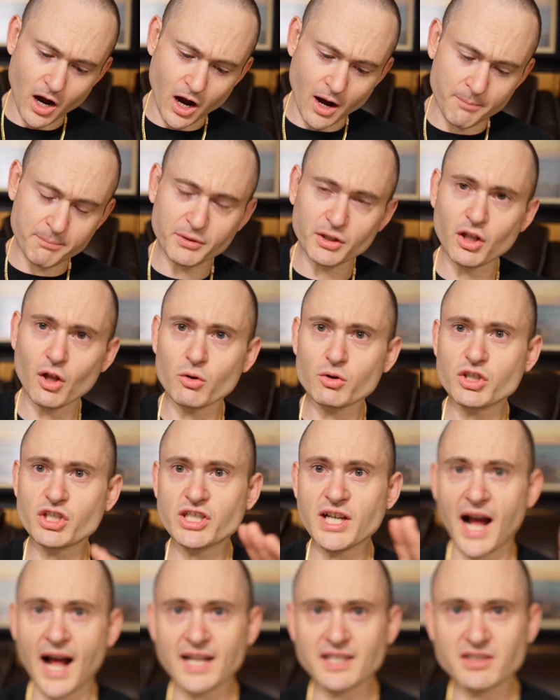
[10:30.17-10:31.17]
up close
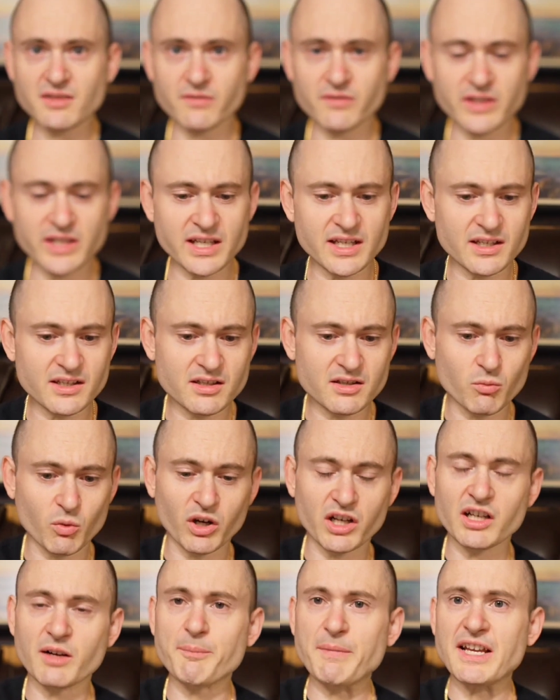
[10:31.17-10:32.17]
shots of these. We're
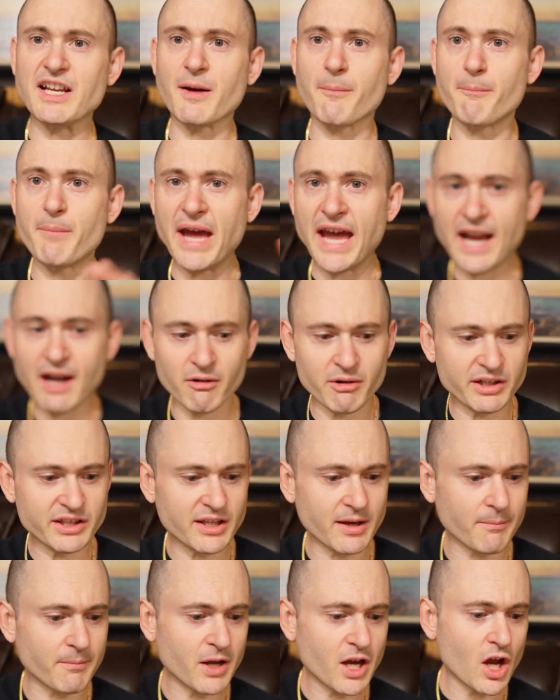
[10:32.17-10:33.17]
going to be comparing
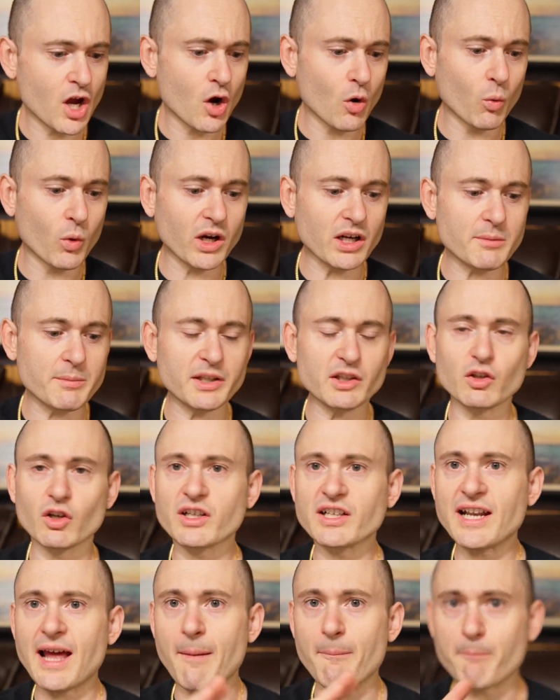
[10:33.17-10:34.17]
them. We're going to be
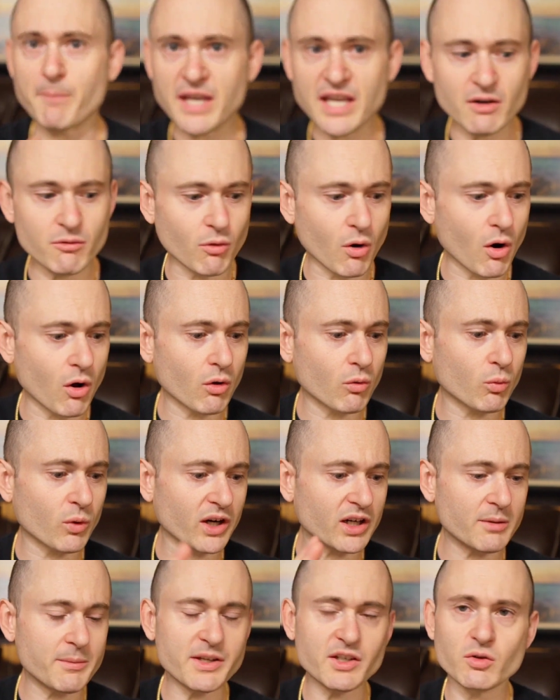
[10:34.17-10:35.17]
looking at B roll. We're
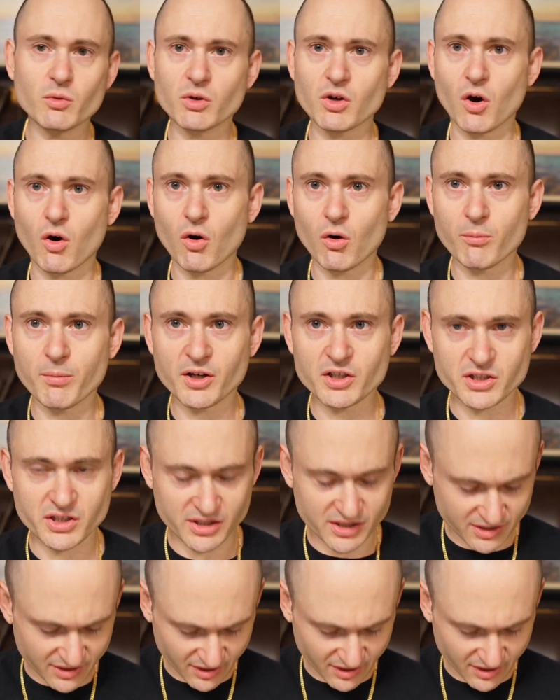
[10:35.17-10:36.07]
going to be doing a whole bunch of